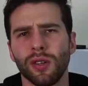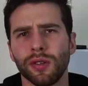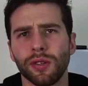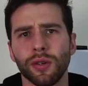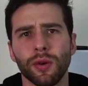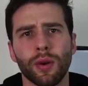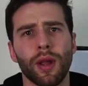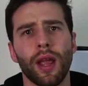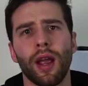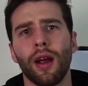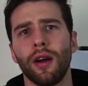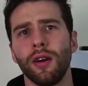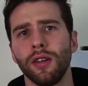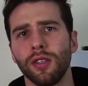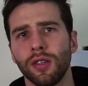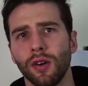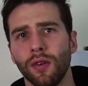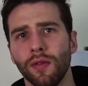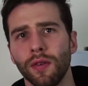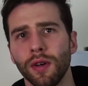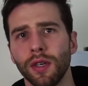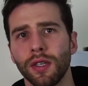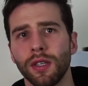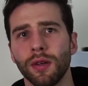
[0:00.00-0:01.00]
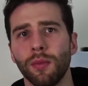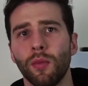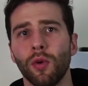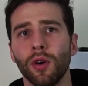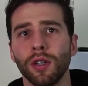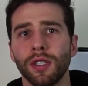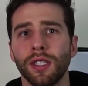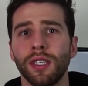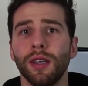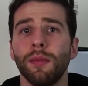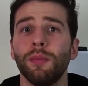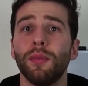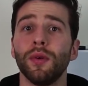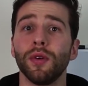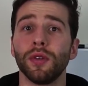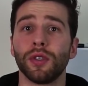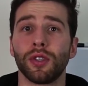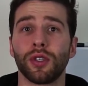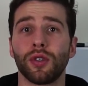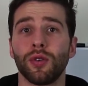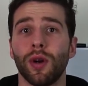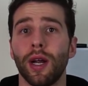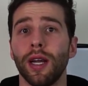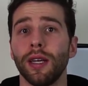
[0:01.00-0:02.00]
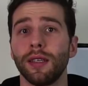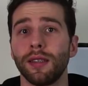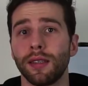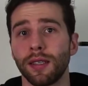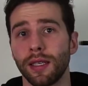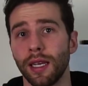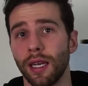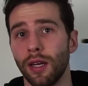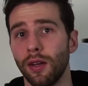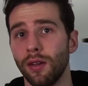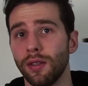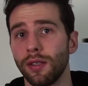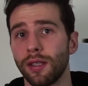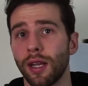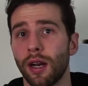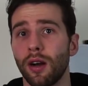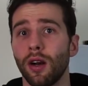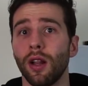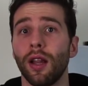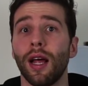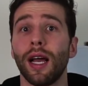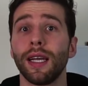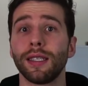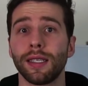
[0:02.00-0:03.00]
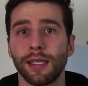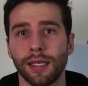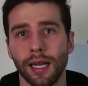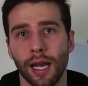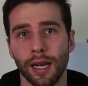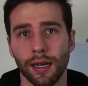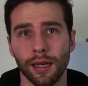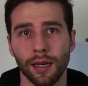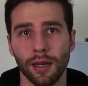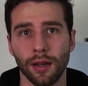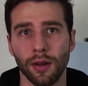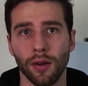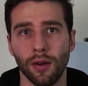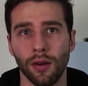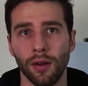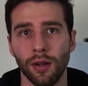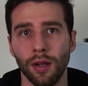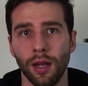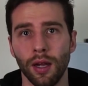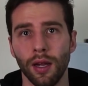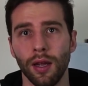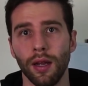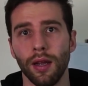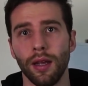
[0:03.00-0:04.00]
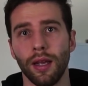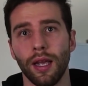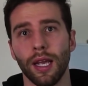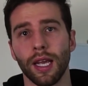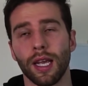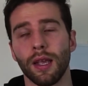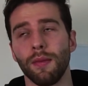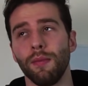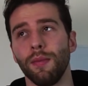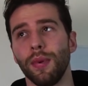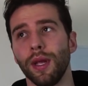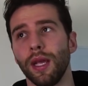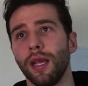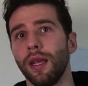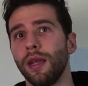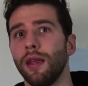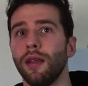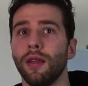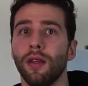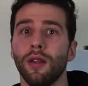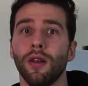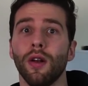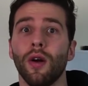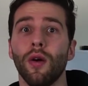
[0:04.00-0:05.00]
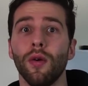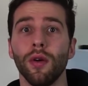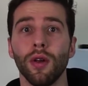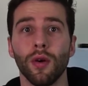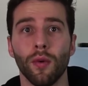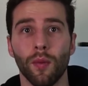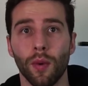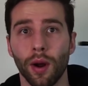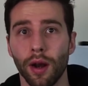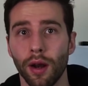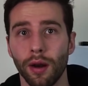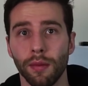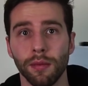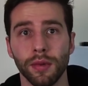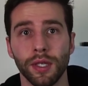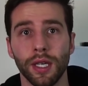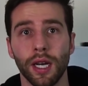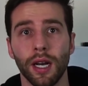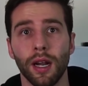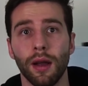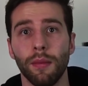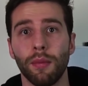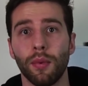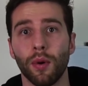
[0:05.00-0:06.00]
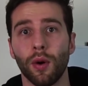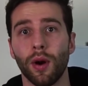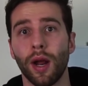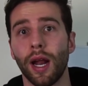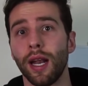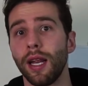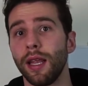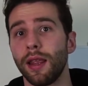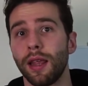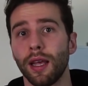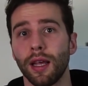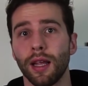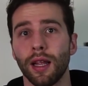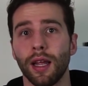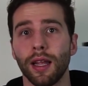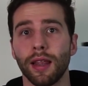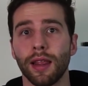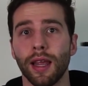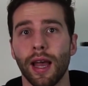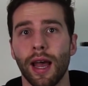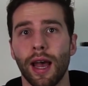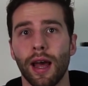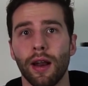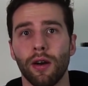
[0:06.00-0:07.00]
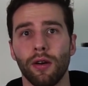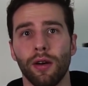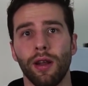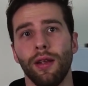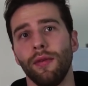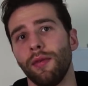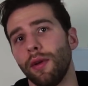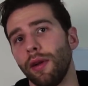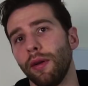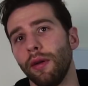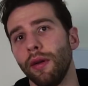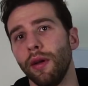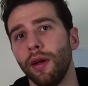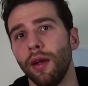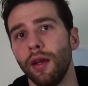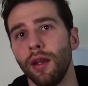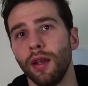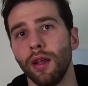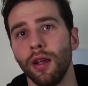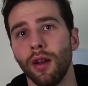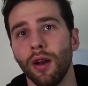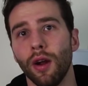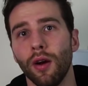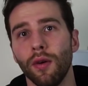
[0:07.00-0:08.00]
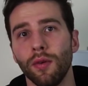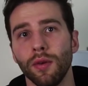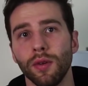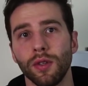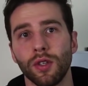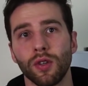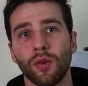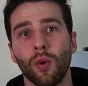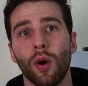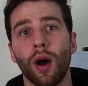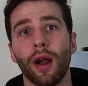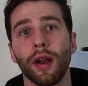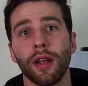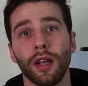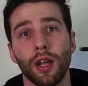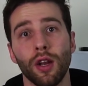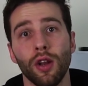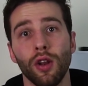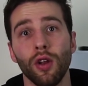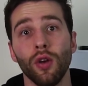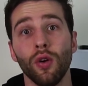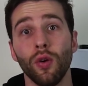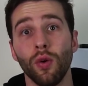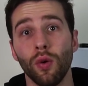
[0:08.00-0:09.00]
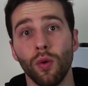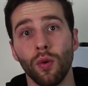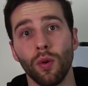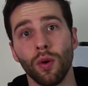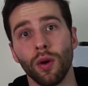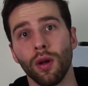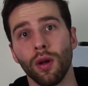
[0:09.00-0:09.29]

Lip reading: also carries over to more simple strength skills that are less technical. It can be, your one-arm chin-up or anything like that, or even, squatting a new